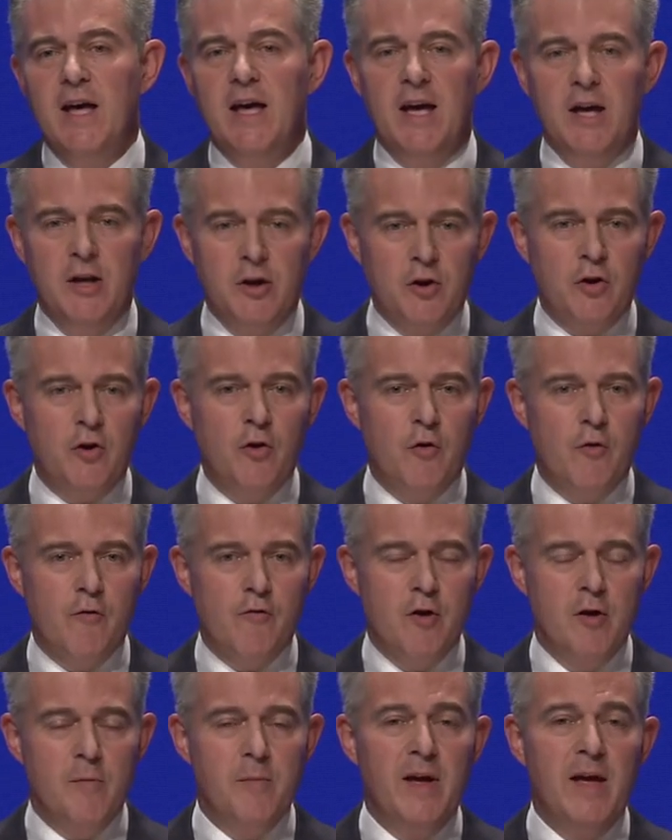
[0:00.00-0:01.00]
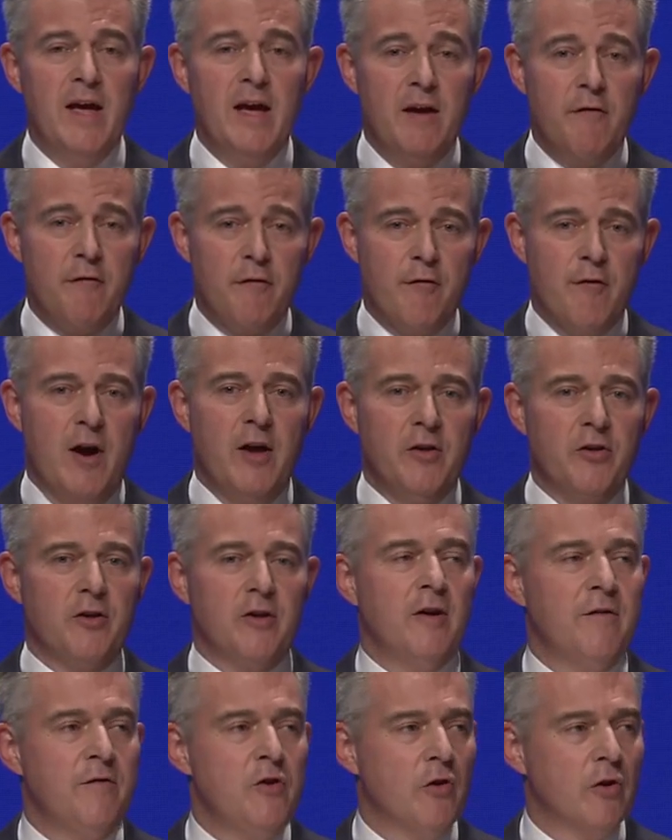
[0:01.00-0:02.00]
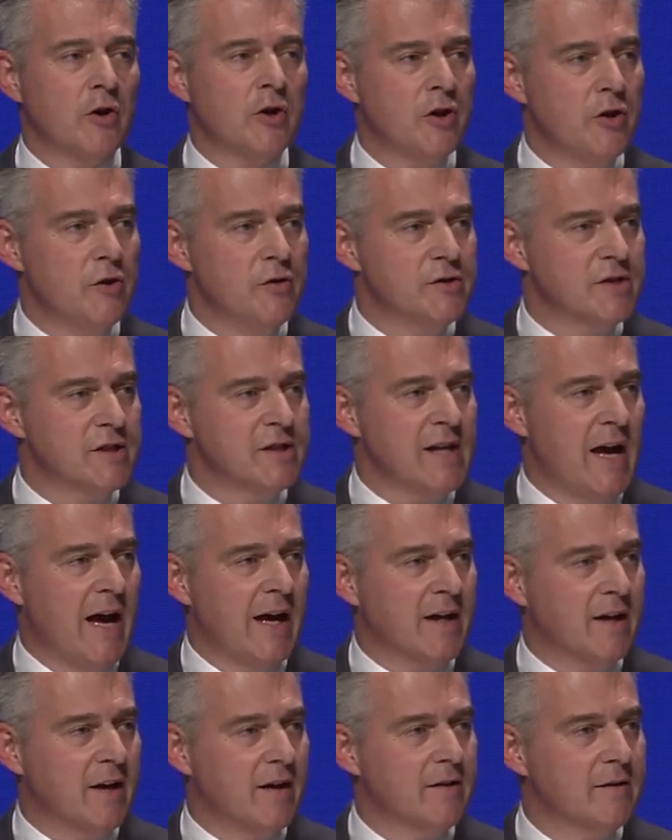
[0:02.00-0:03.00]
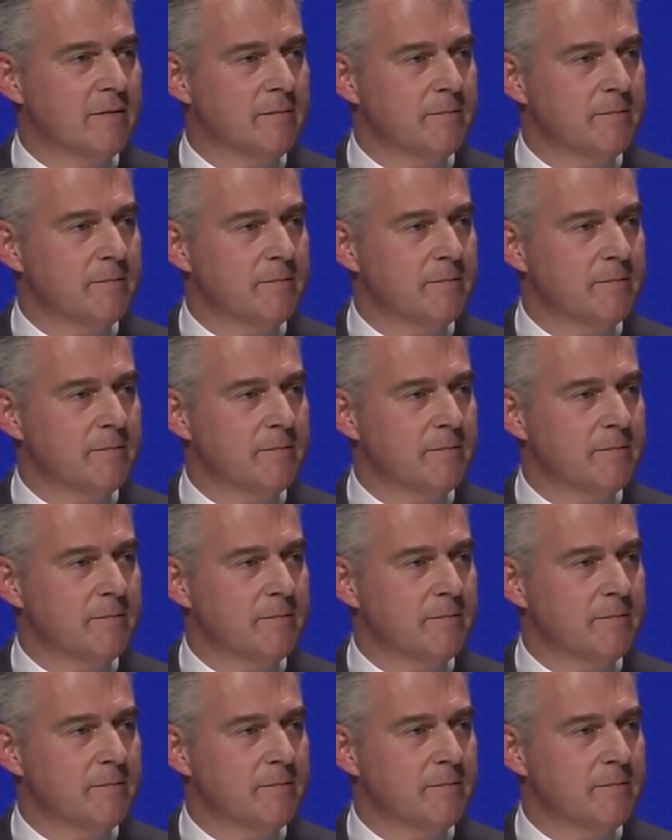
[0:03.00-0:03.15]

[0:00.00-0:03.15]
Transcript: in a courtroom in front of your accused attacker.